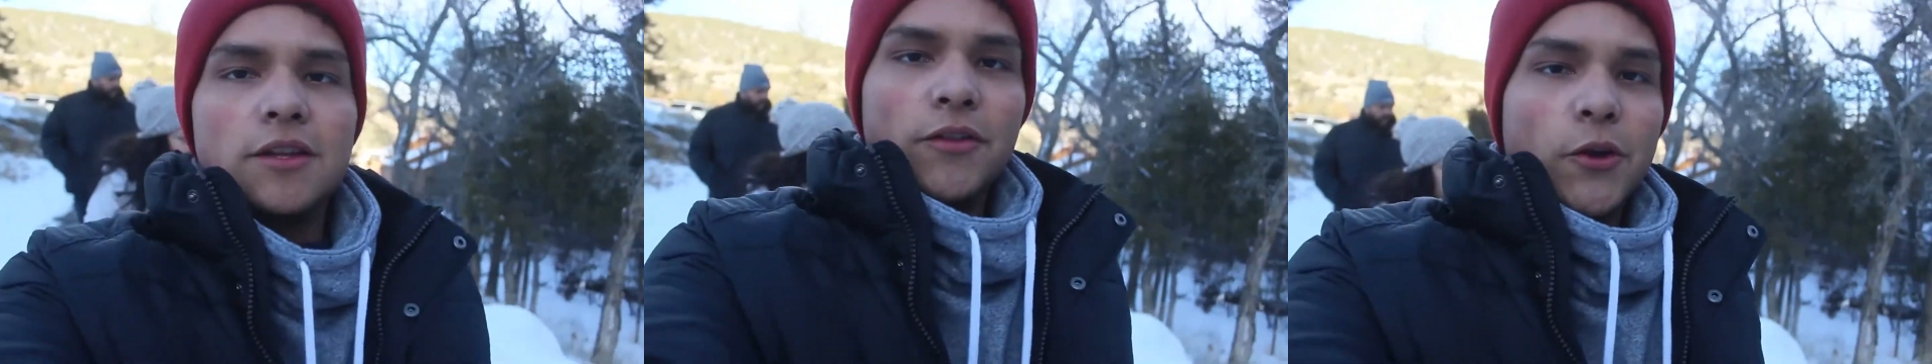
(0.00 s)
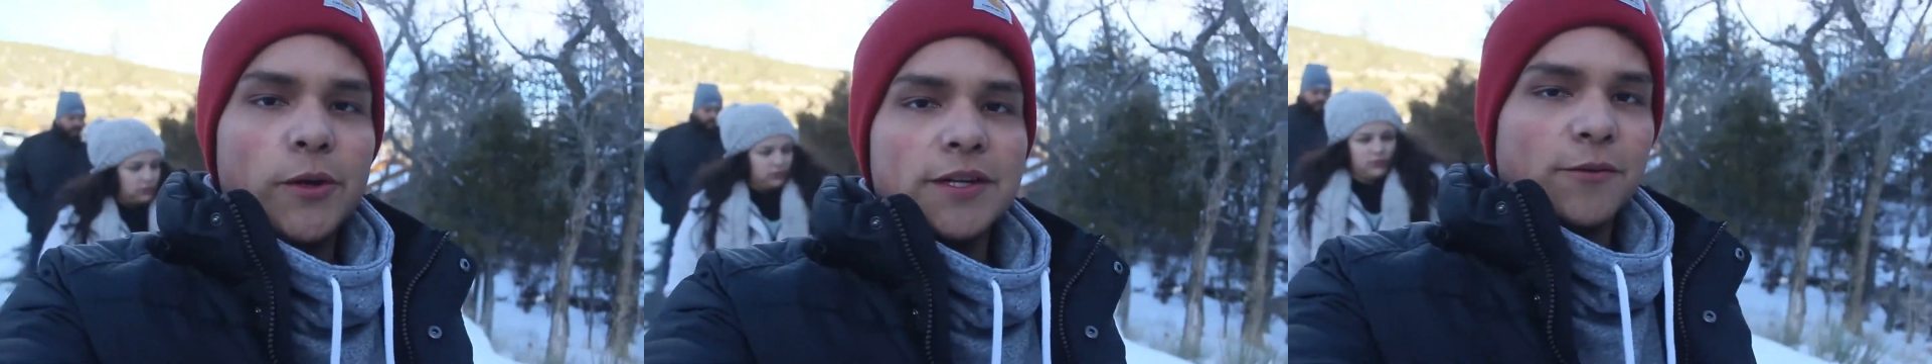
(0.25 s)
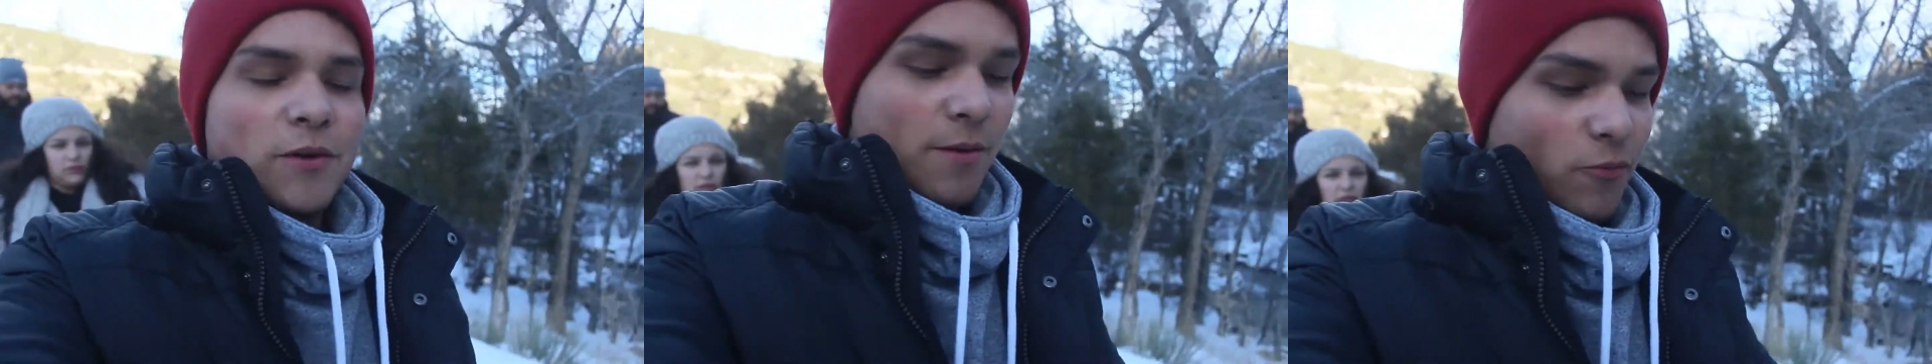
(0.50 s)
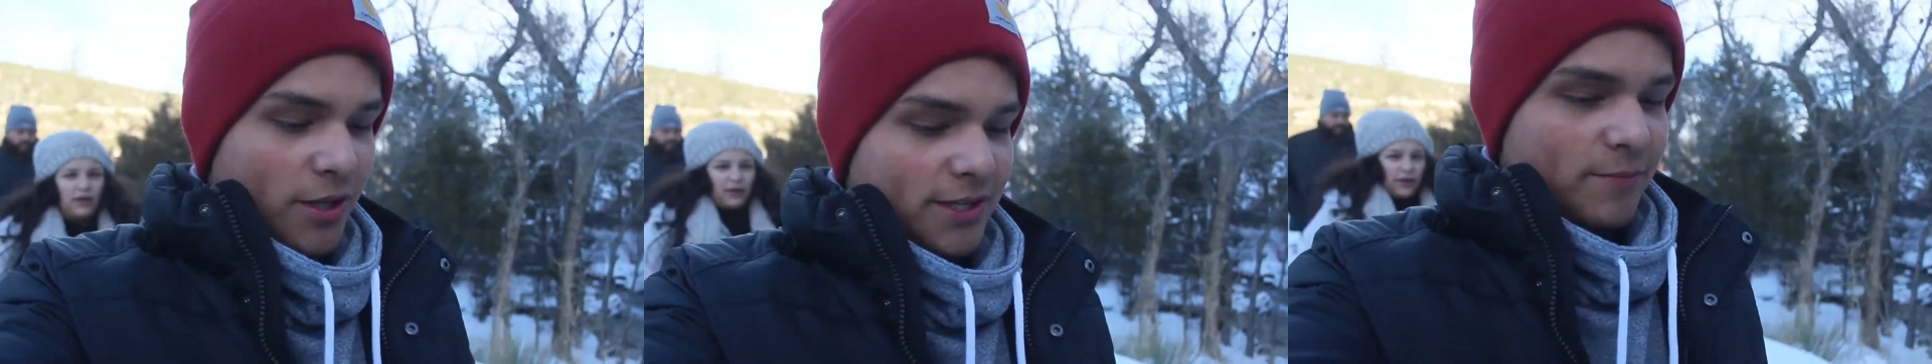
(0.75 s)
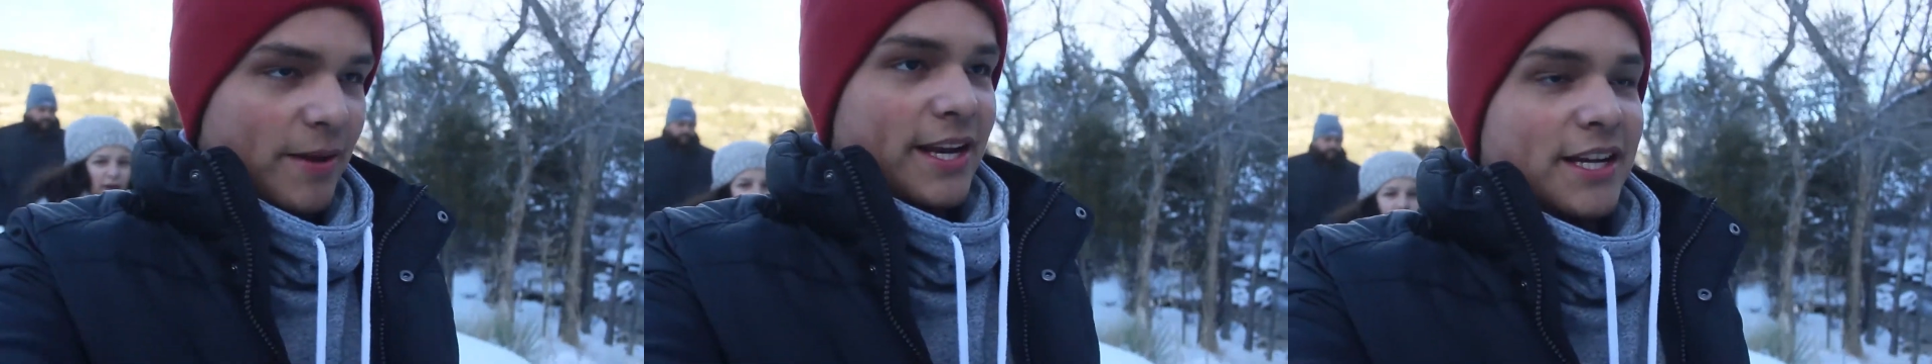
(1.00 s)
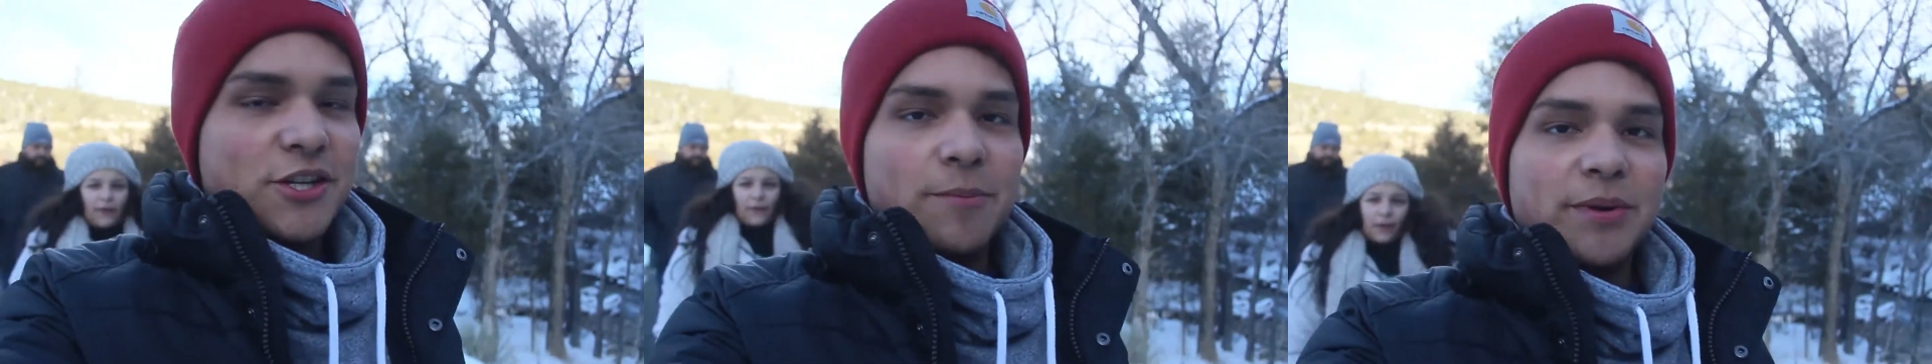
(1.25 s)
The only reason why I'm really
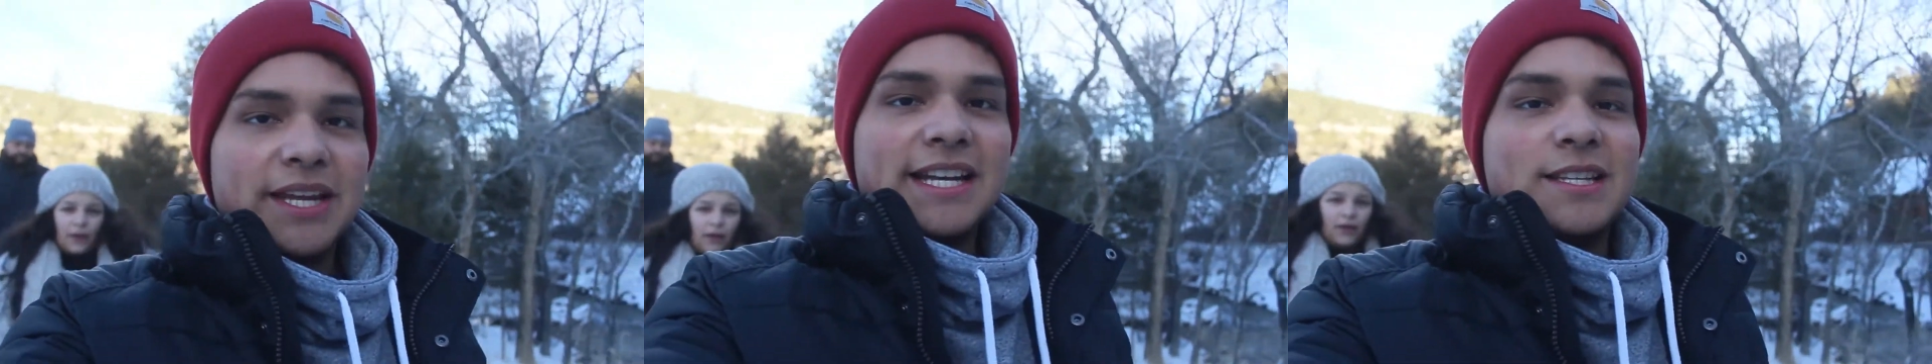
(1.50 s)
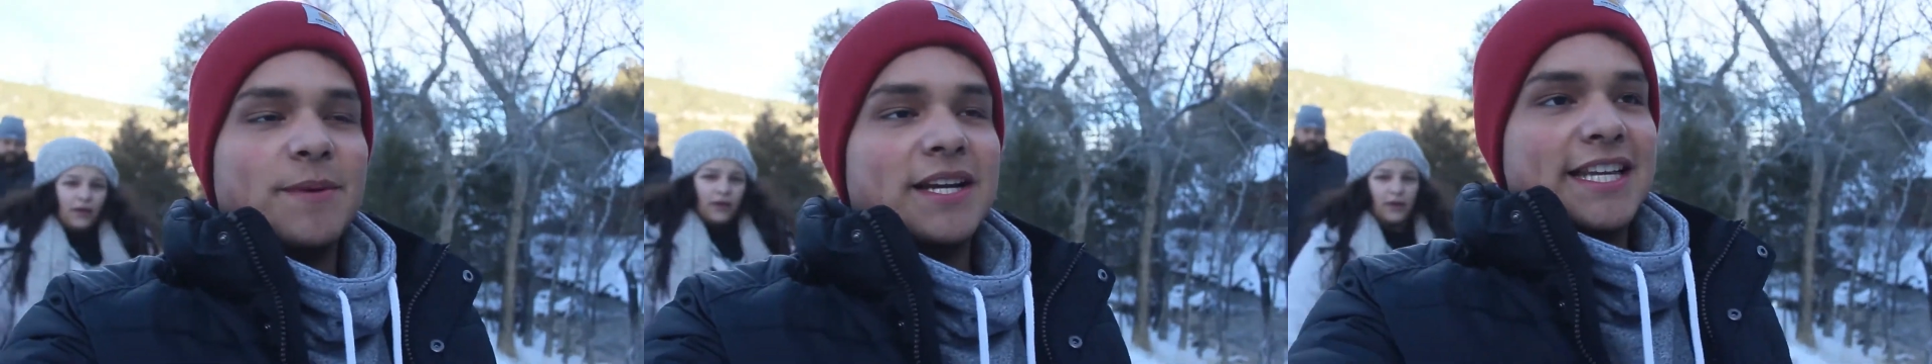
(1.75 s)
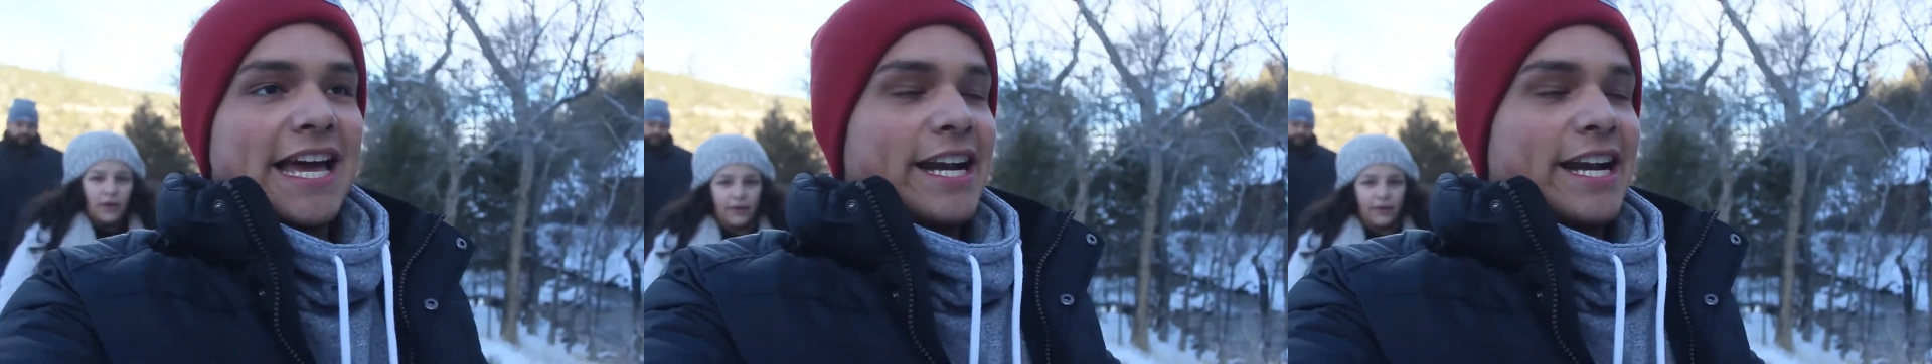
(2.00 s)
debating jumping in is because